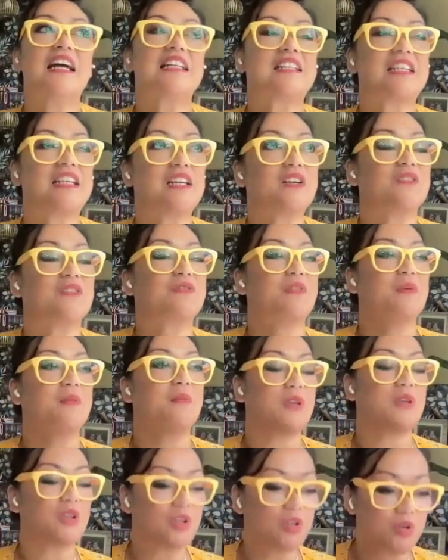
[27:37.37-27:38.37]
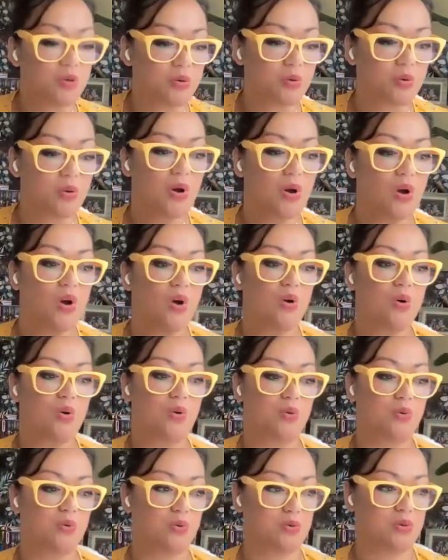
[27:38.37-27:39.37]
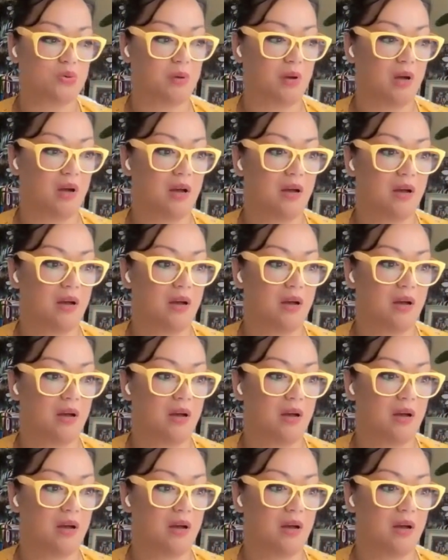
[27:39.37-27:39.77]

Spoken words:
to hear from you who's